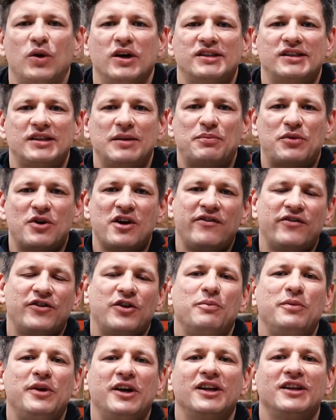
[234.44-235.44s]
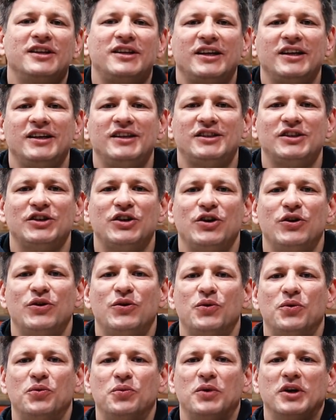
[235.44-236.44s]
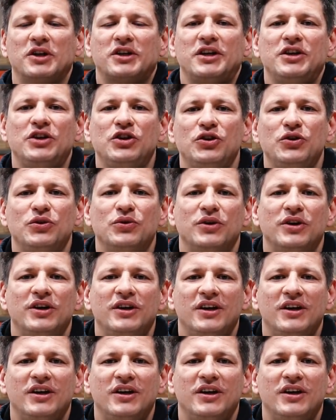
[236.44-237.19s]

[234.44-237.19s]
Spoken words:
what's the profitabilities, what can you